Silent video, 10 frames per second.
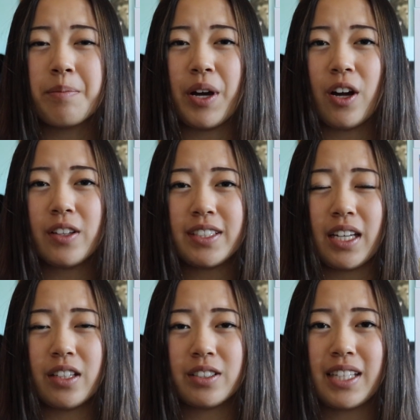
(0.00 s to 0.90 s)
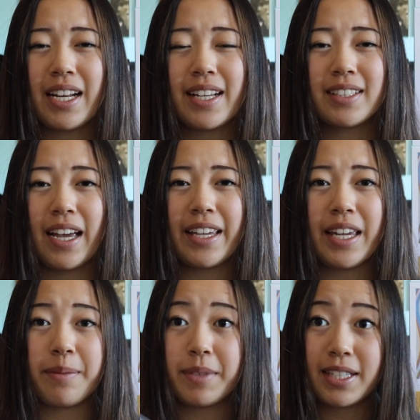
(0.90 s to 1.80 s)
but all these other settings I
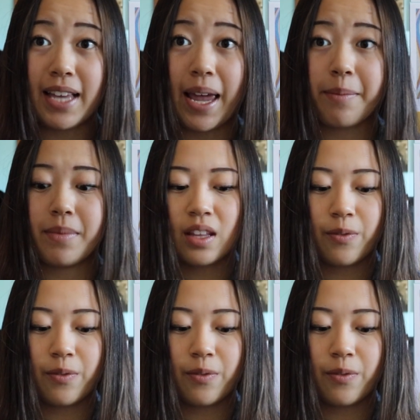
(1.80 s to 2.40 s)
keep the same.